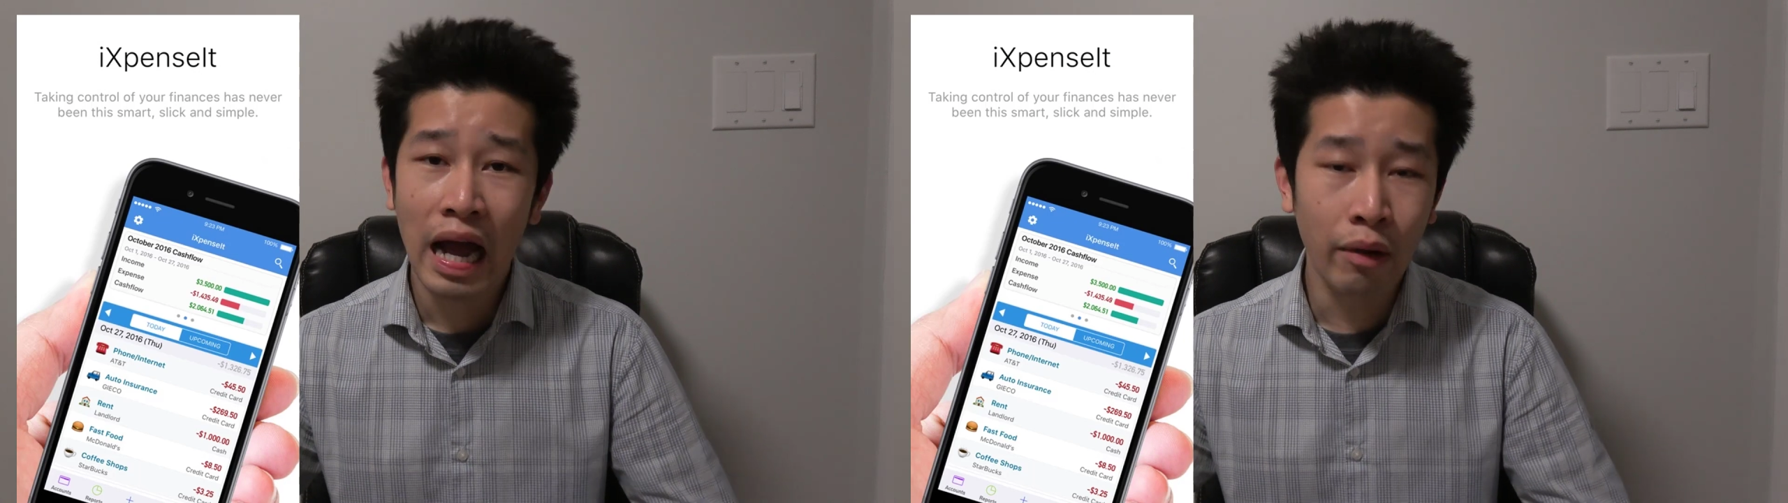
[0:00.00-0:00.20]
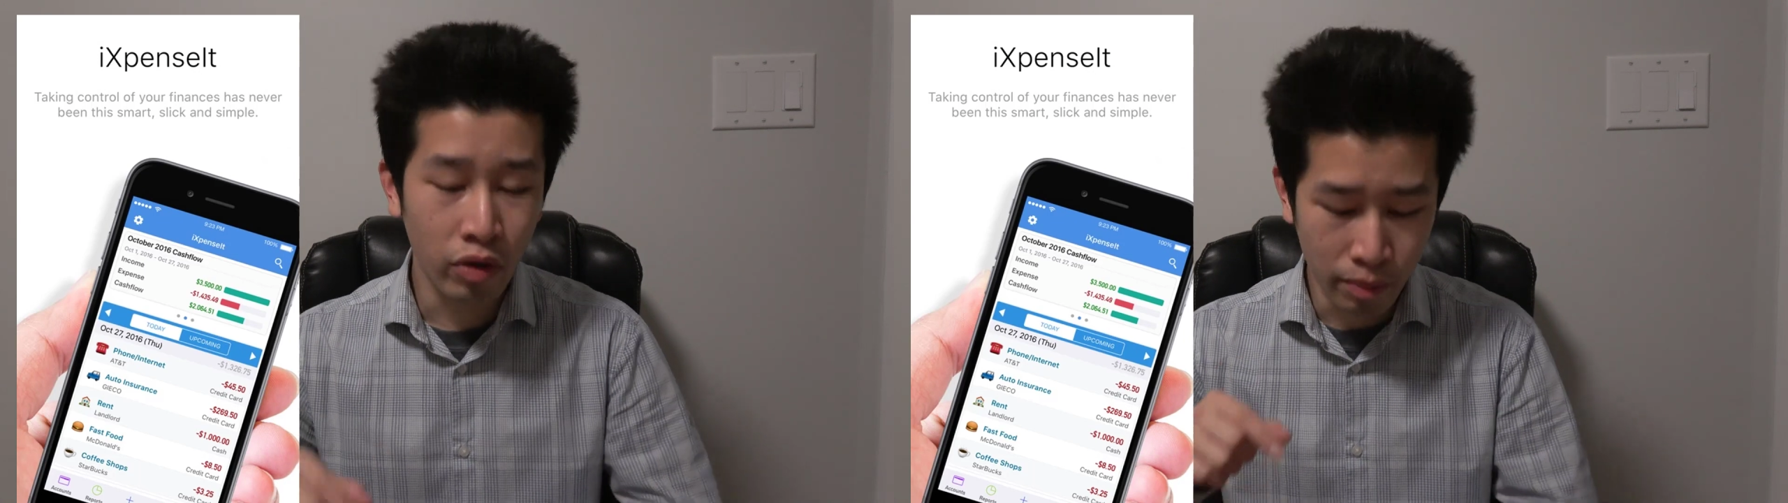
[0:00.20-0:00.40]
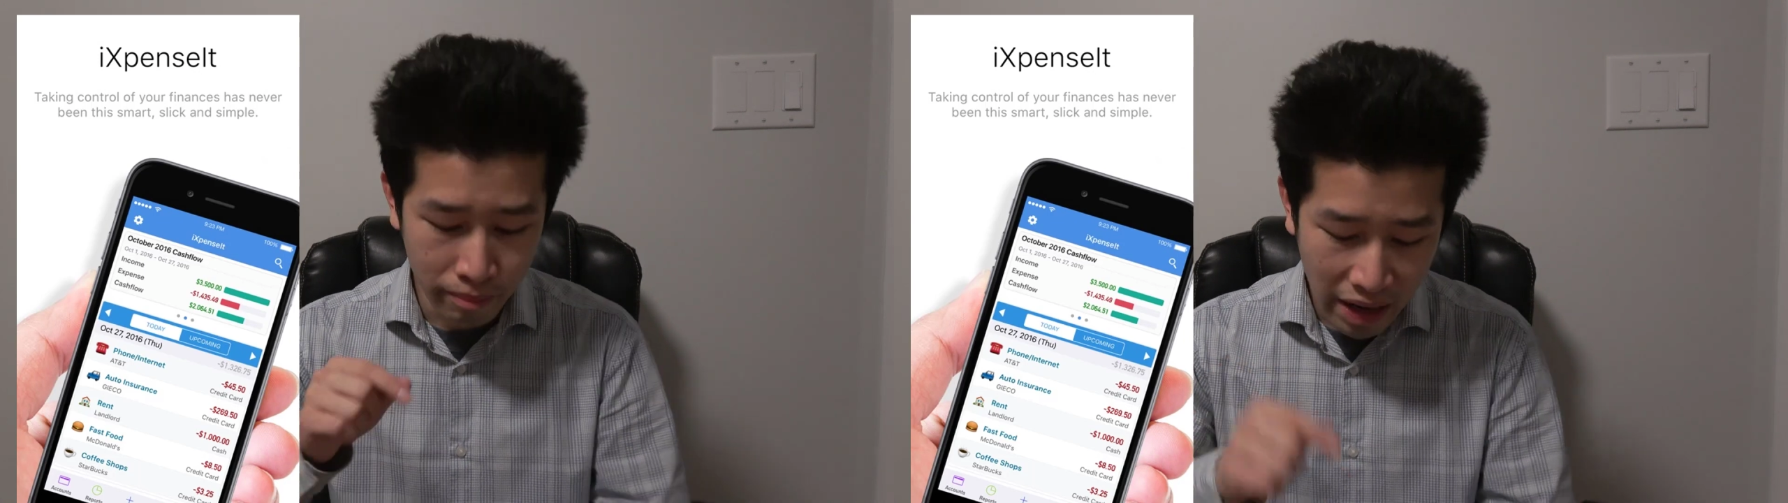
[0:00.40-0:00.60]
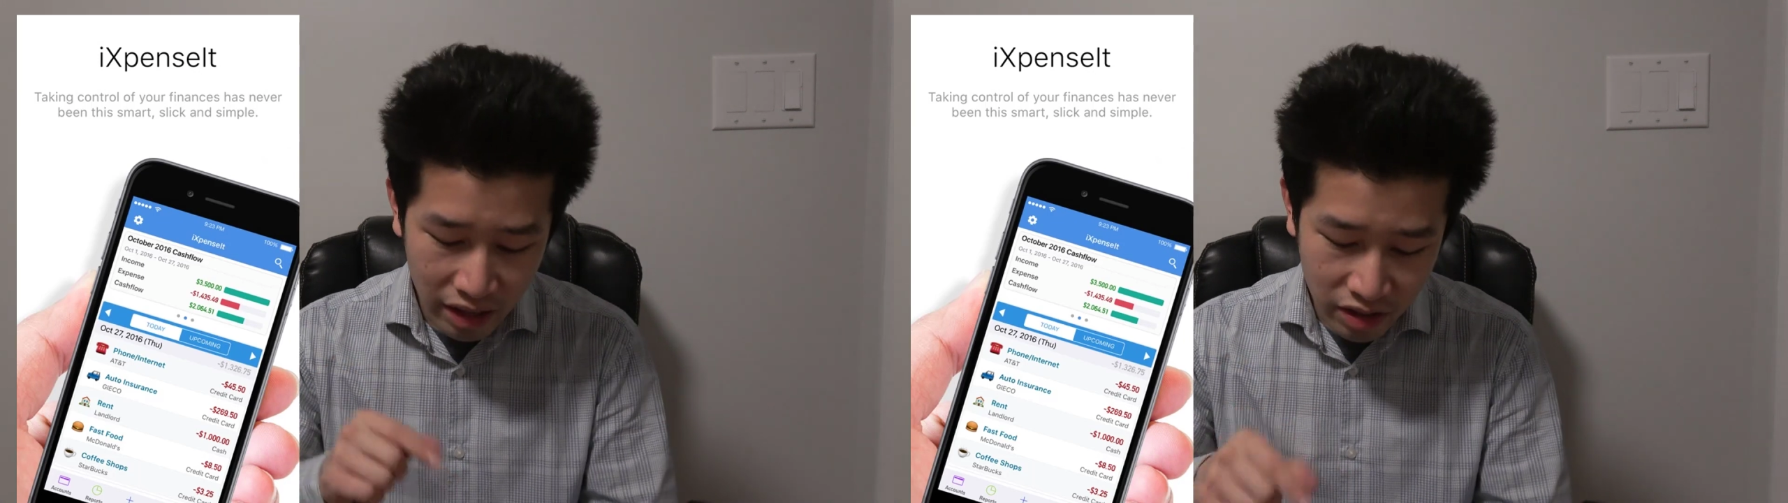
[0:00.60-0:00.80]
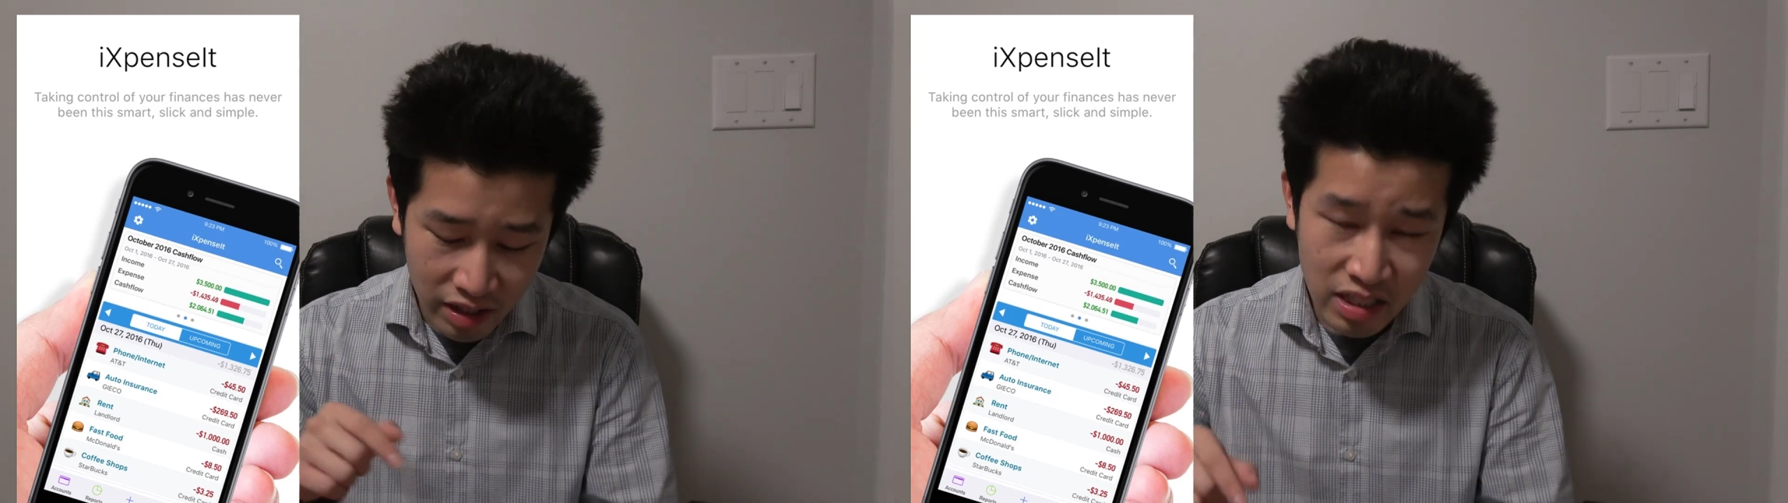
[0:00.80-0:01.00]
I would
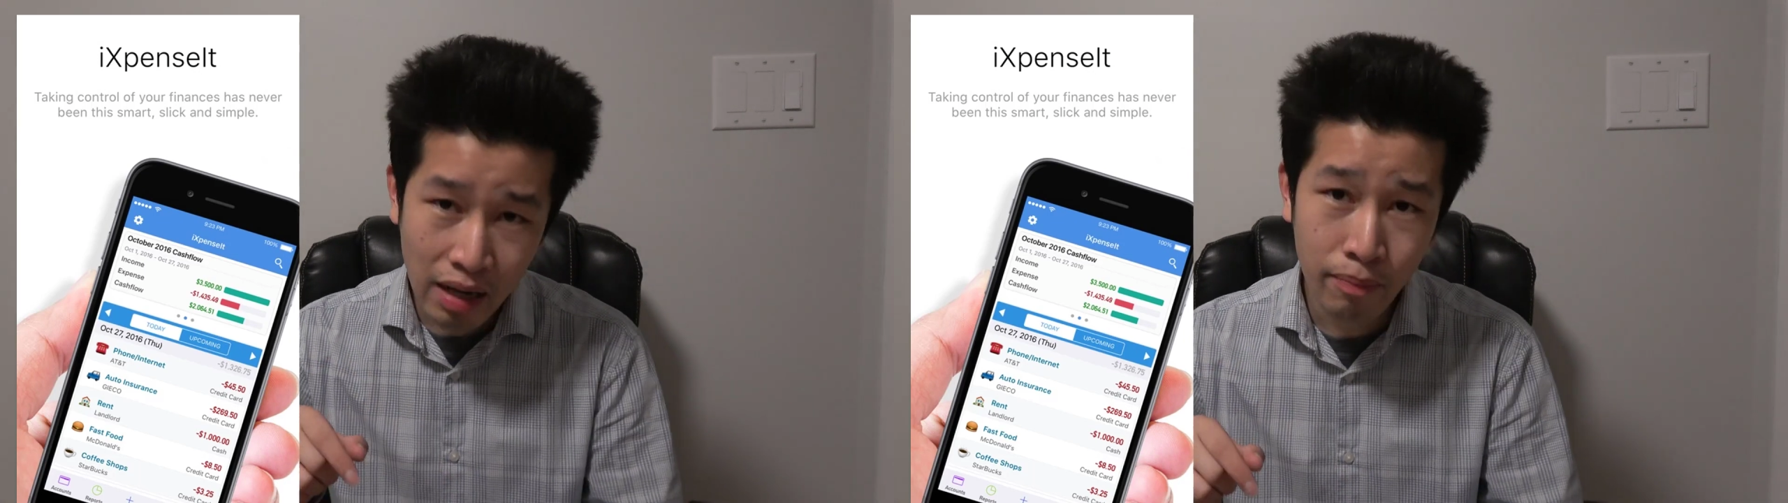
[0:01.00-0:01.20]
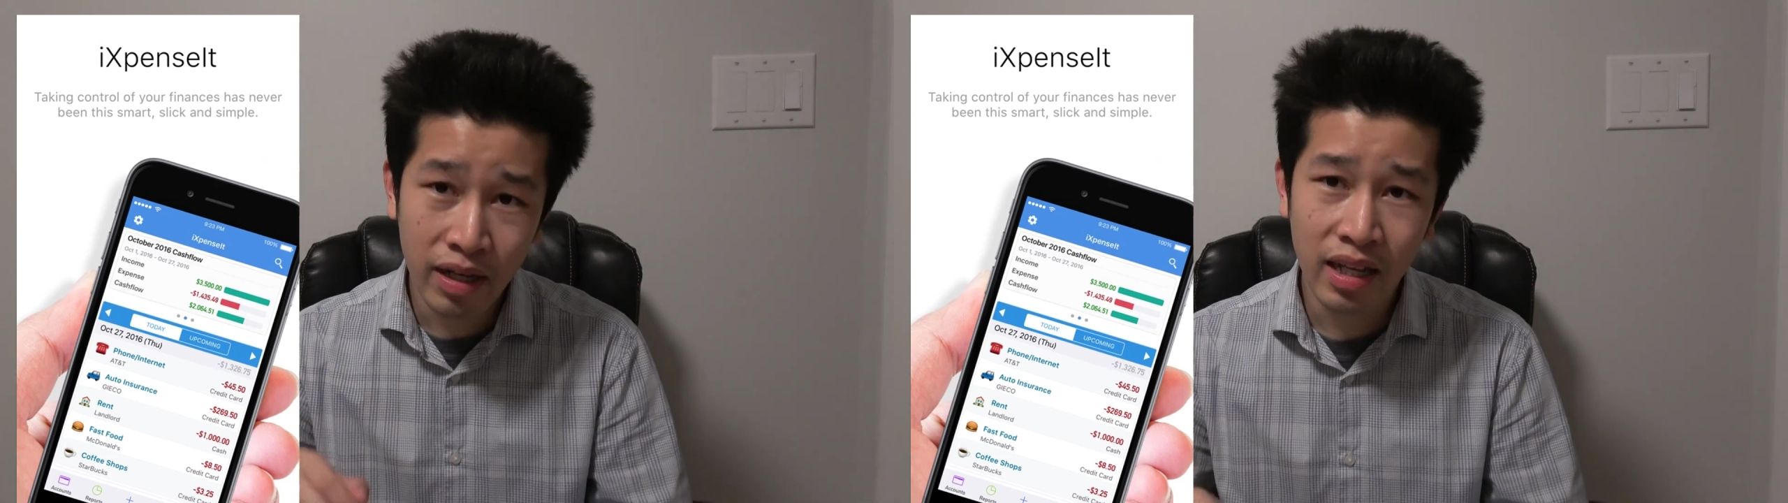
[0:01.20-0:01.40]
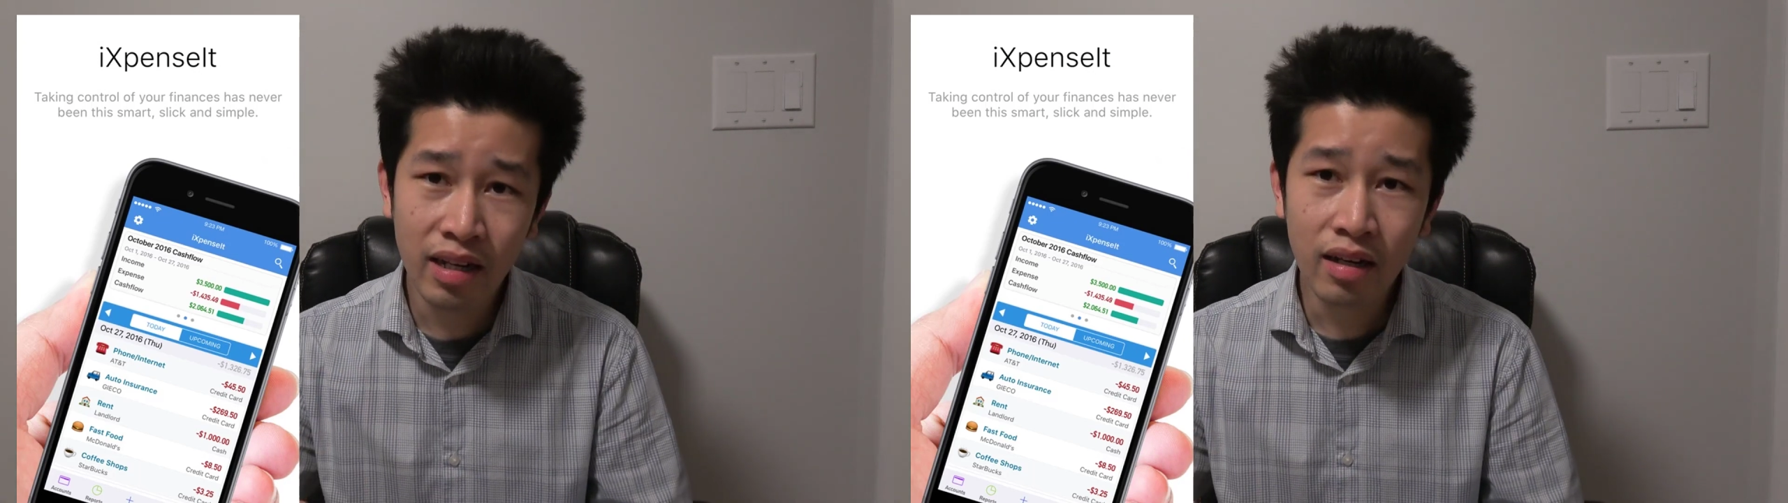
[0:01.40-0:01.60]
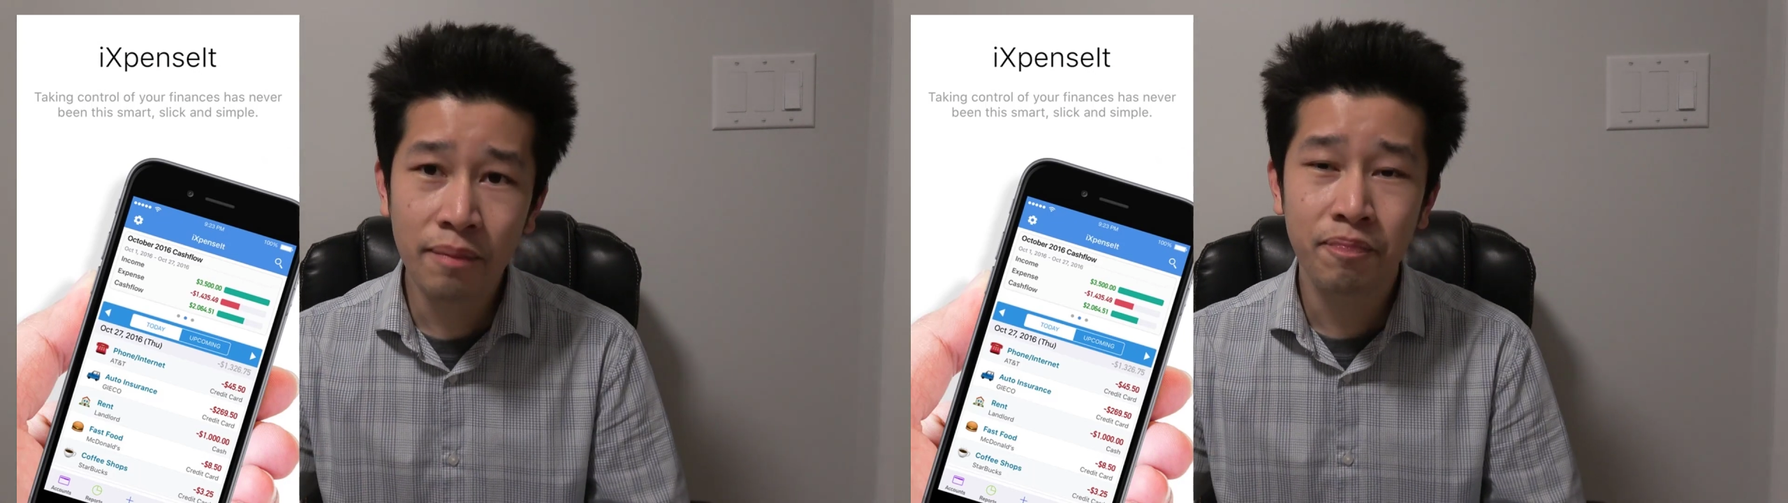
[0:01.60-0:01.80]
manually type it in.